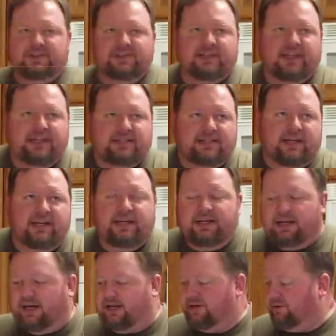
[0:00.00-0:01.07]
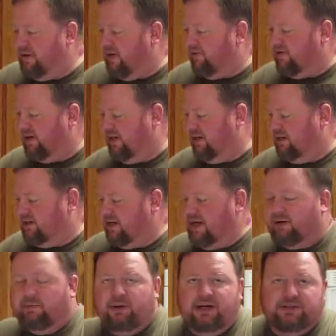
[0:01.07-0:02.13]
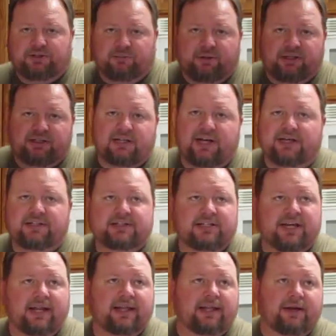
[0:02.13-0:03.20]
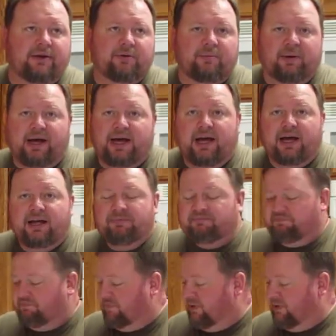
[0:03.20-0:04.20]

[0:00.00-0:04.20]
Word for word: the seasoning, I don't have any exact measurements. I just kind of go by